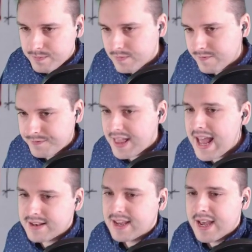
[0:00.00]

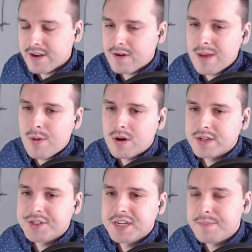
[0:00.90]
flat diagram on a
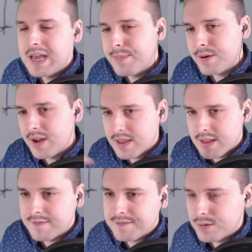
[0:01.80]
sheet of paper and
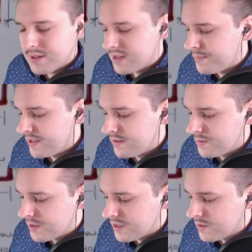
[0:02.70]
then fold it up
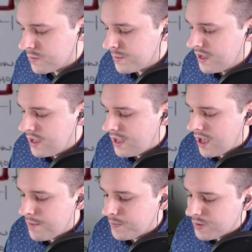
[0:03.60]
into a cube.
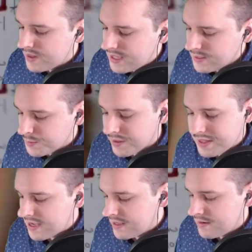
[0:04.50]
With this, we're
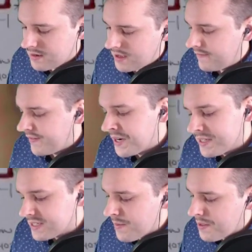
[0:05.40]
thinking a very
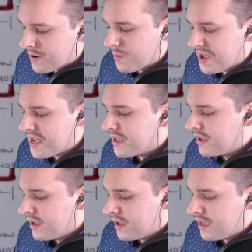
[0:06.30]
similar way.
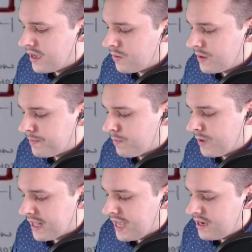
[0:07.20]
We
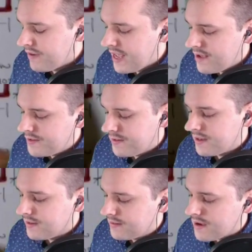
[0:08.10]
kind of have
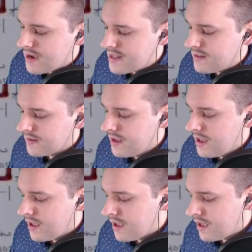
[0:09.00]
6 sides,
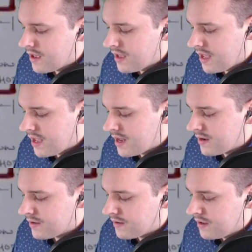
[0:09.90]

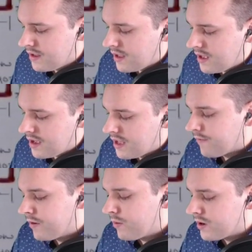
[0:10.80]
and
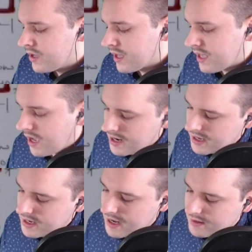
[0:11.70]
if we were to cut
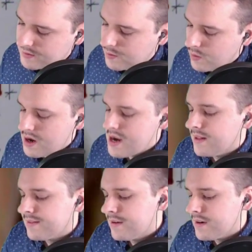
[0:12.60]
it and score it
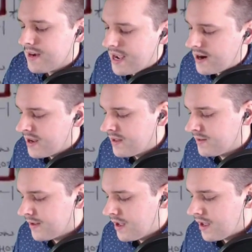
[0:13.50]
in certain areas,